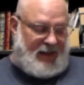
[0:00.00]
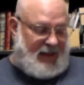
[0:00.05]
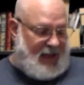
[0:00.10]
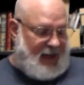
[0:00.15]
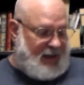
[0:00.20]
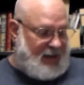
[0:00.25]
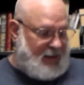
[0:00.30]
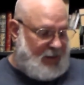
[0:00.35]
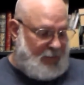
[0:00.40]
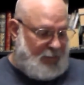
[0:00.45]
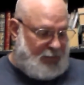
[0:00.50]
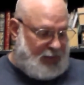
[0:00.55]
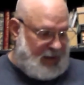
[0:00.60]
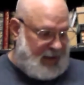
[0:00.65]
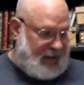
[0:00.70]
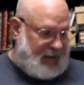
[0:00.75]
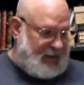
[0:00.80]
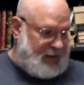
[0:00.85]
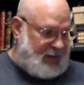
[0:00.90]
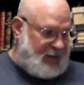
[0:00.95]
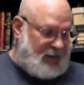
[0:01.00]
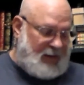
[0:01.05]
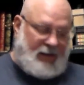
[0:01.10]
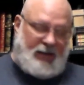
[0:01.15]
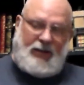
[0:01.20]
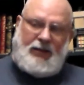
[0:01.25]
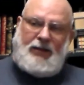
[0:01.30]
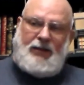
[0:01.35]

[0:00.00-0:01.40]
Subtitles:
that completes